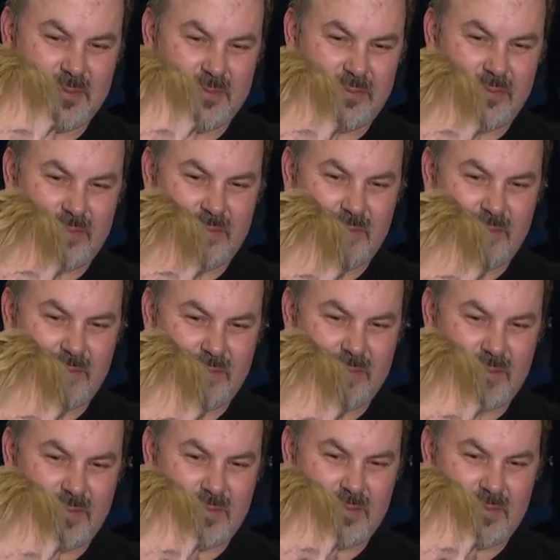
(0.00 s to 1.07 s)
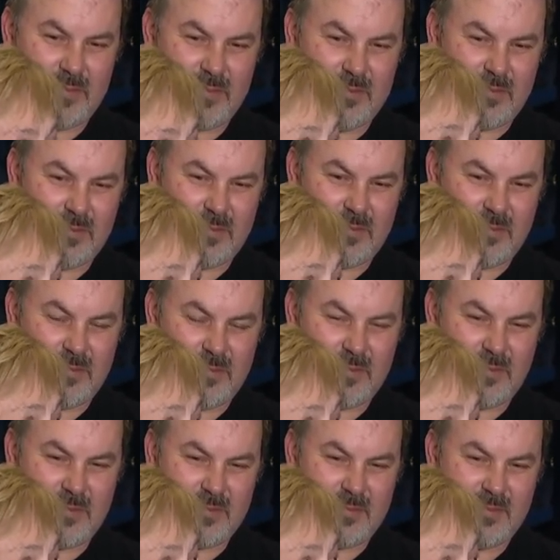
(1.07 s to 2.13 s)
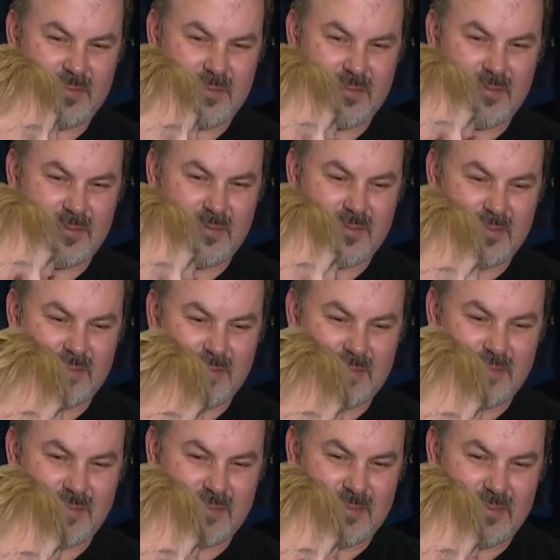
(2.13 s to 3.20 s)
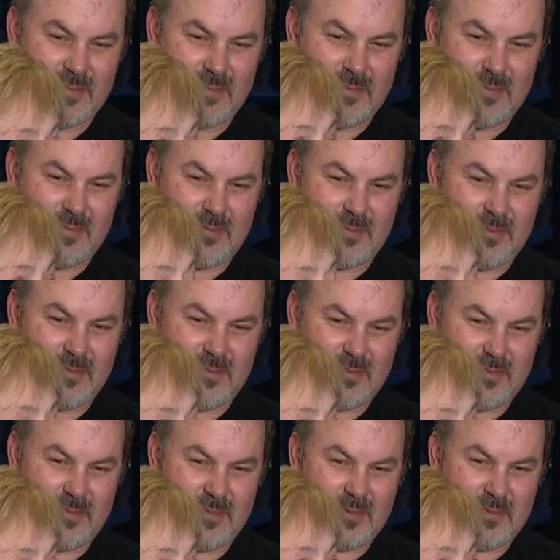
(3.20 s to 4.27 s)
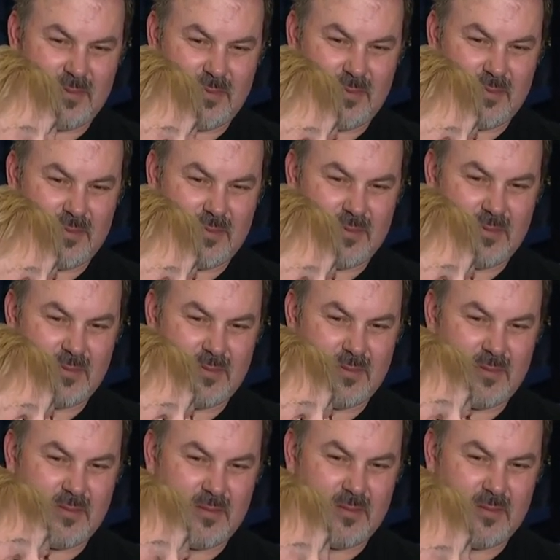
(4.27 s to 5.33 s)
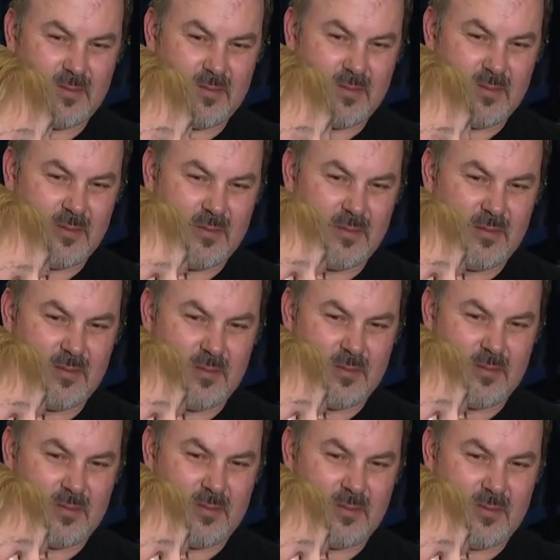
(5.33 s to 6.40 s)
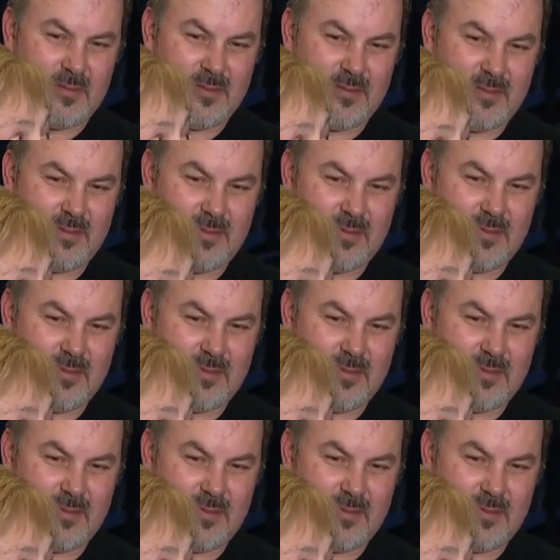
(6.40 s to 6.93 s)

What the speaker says: The person shown says nothing.